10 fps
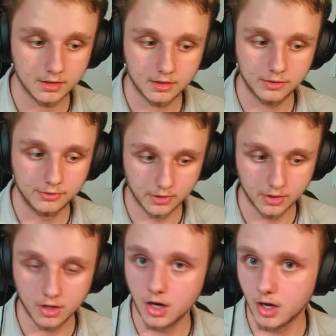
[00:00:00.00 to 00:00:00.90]
the
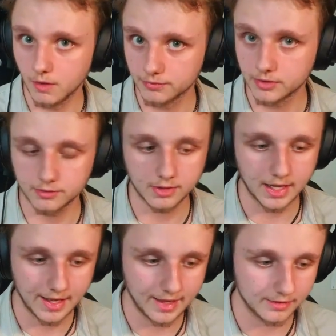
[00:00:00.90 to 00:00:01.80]
haunted
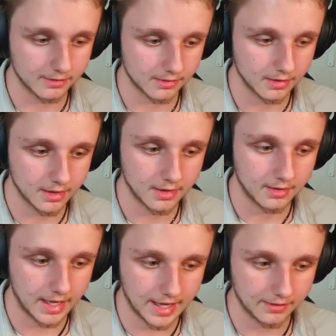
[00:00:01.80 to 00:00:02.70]
hand,
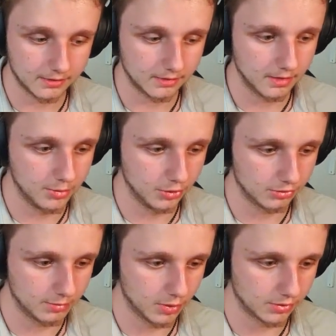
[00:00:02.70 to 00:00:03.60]
and the
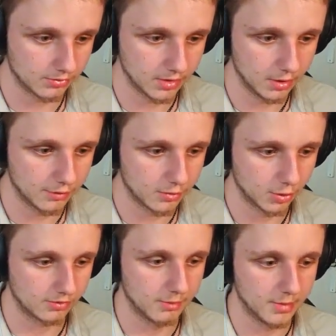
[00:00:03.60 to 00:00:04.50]
music box. Of course,
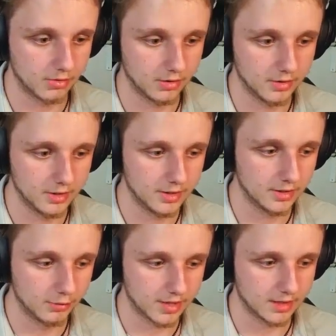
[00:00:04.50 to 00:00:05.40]
the mirror.
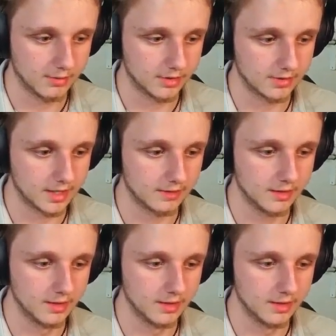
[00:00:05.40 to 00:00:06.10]
Don't forget about that.